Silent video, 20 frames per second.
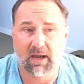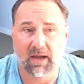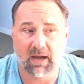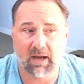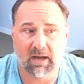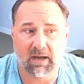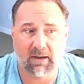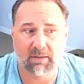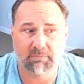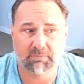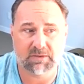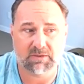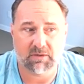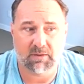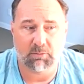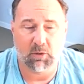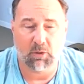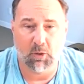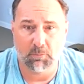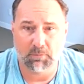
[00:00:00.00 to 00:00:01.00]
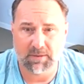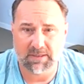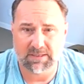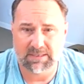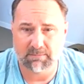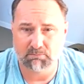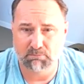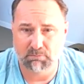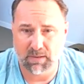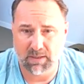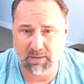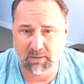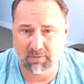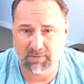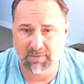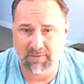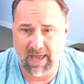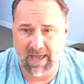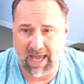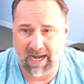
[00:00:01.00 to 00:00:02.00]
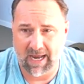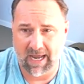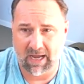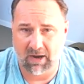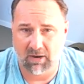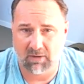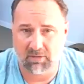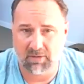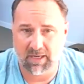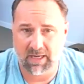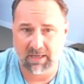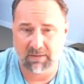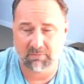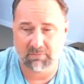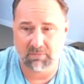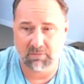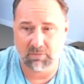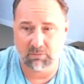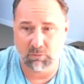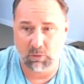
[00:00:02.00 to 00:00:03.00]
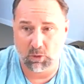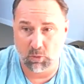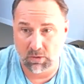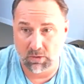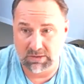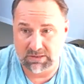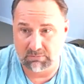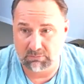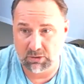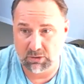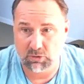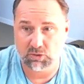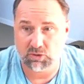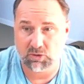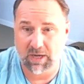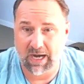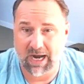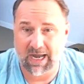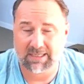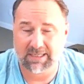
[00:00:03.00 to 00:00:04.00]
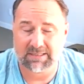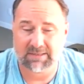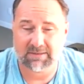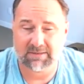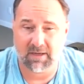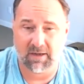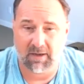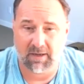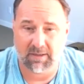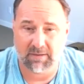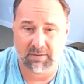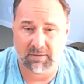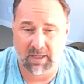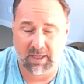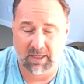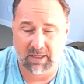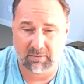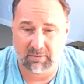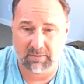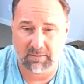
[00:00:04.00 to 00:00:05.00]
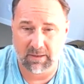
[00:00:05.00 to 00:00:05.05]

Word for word: Um, so I'm hoping to build that out and record some new tracks on uh,